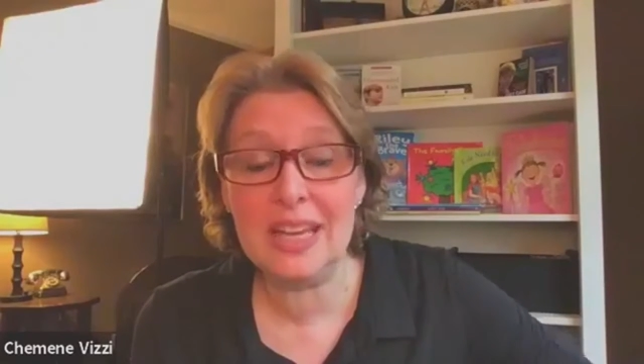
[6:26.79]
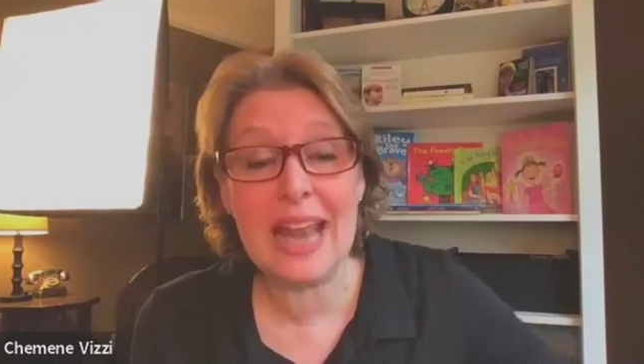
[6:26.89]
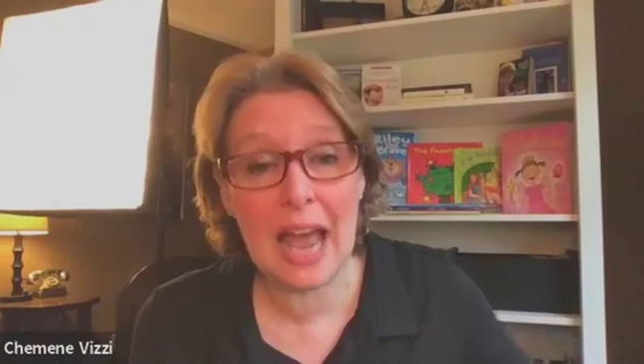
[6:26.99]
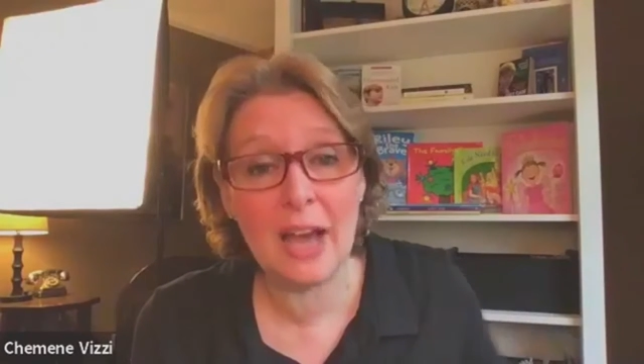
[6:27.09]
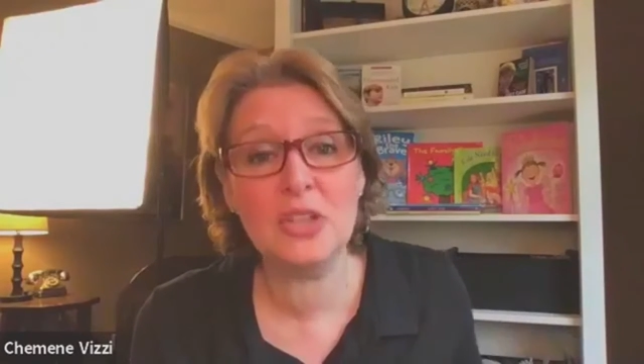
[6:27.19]

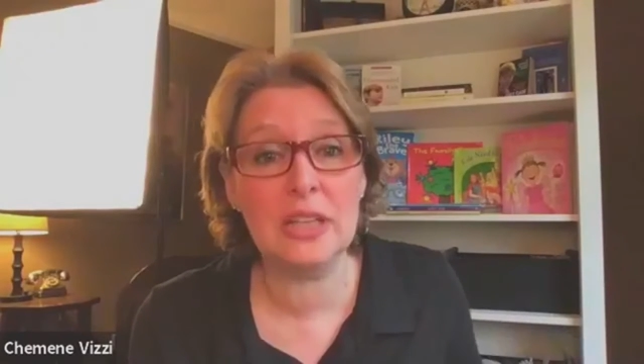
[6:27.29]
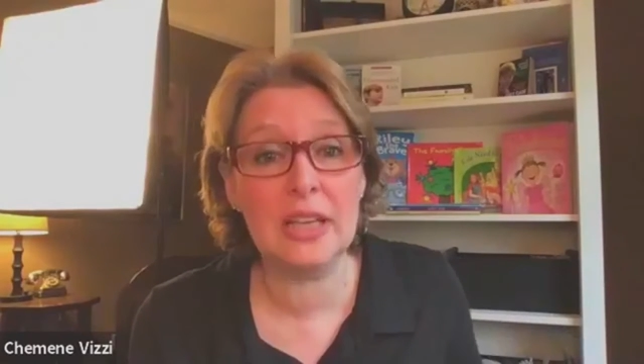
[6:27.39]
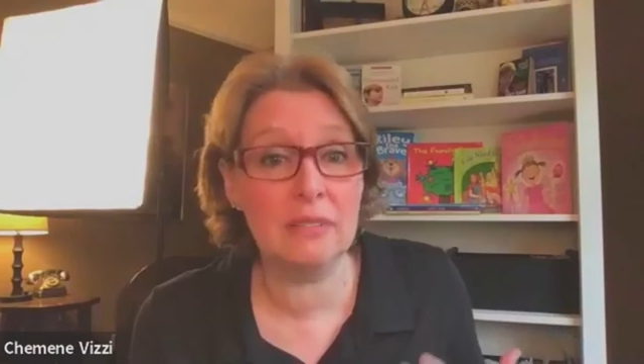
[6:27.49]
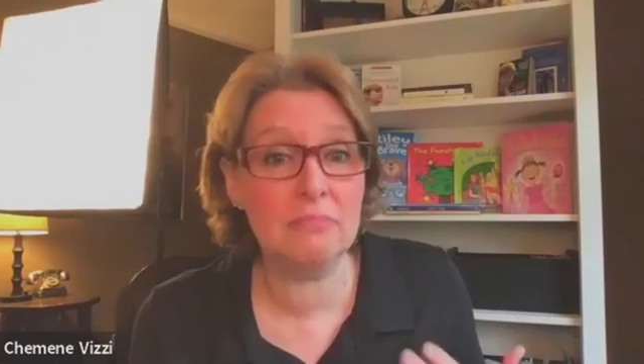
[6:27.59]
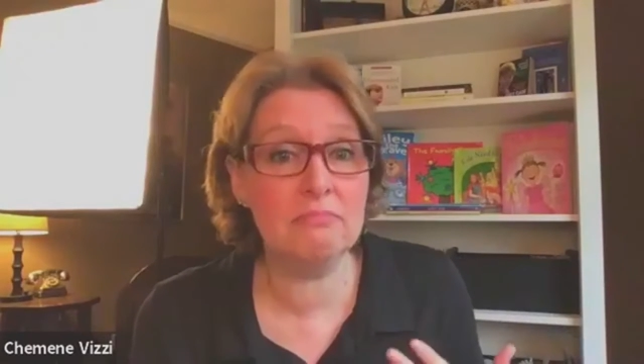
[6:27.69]
actually
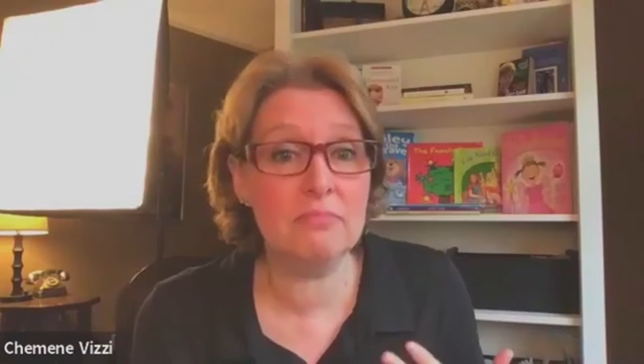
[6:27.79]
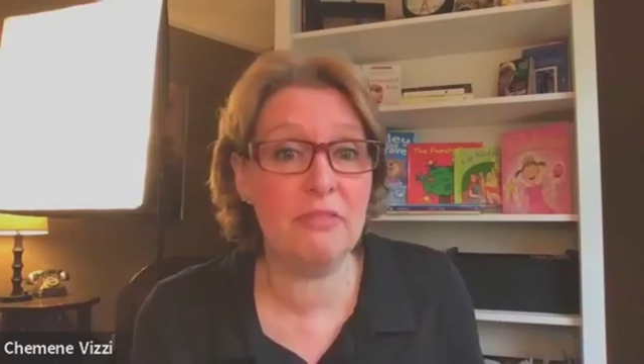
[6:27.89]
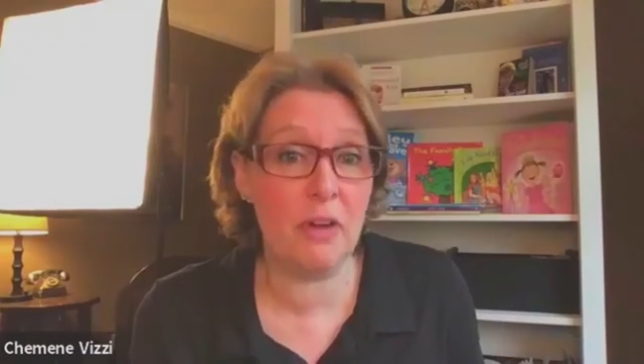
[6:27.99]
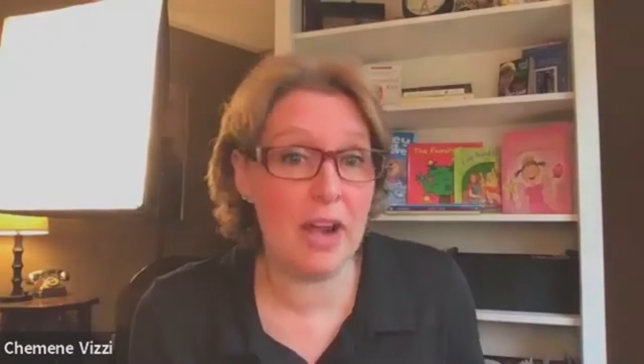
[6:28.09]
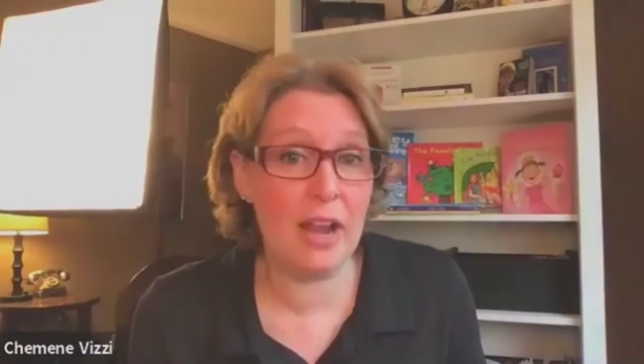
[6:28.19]
get
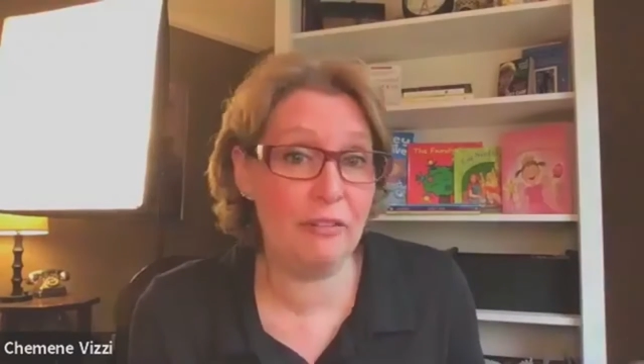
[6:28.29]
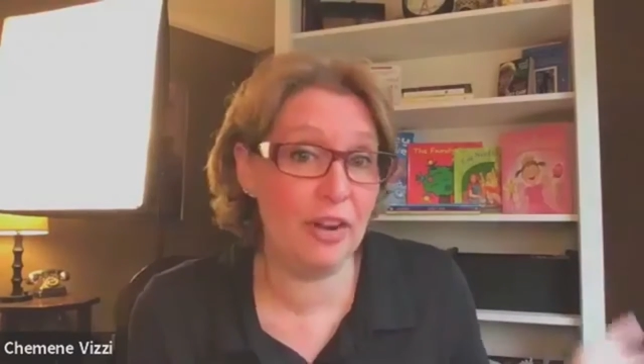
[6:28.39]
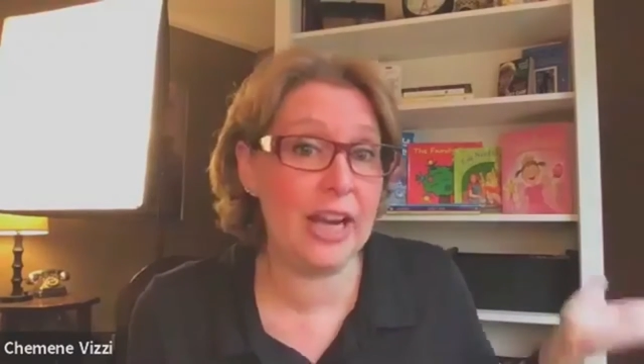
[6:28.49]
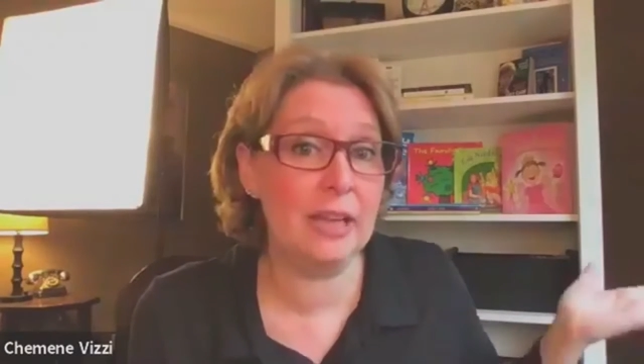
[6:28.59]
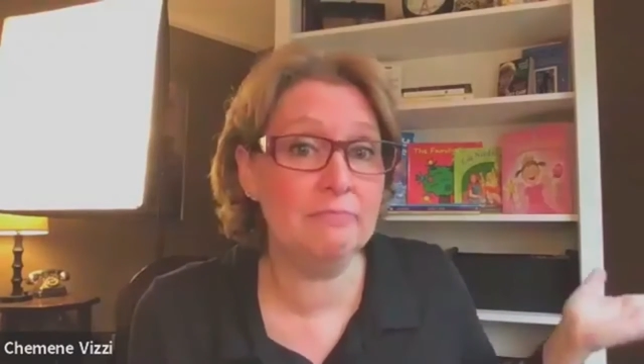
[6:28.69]
Friday free.